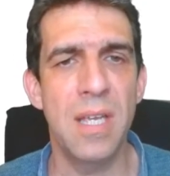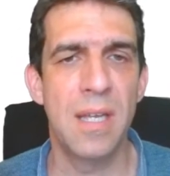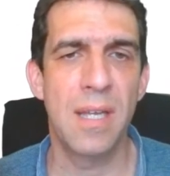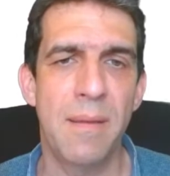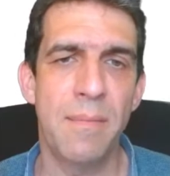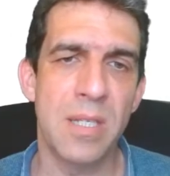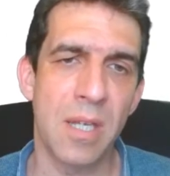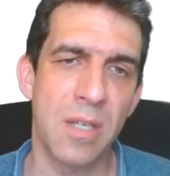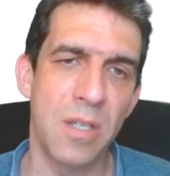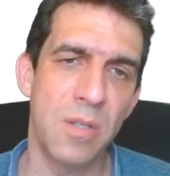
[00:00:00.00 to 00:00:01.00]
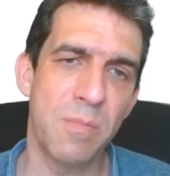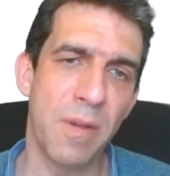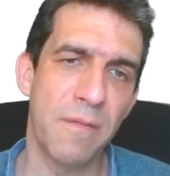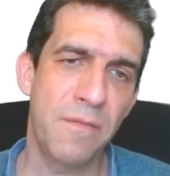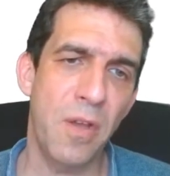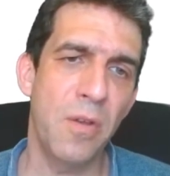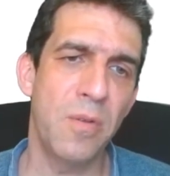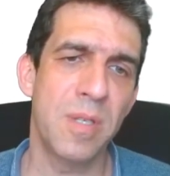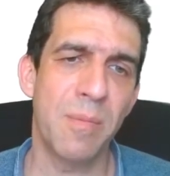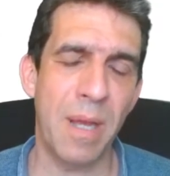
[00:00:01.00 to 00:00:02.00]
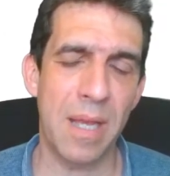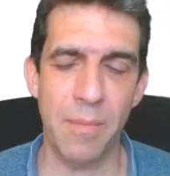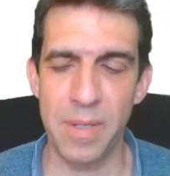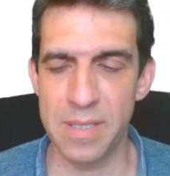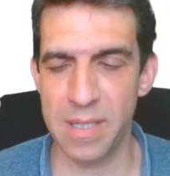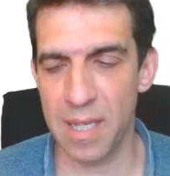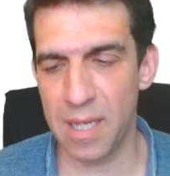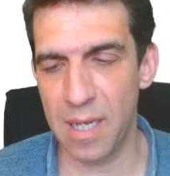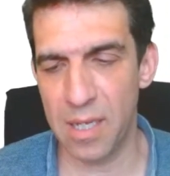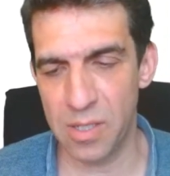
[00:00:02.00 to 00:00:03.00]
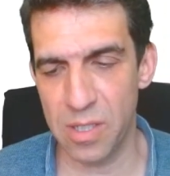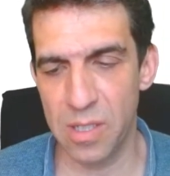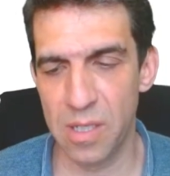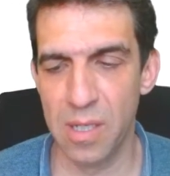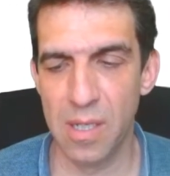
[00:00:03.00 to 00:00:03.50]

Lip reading: It means I can use my phone as a backup internet connection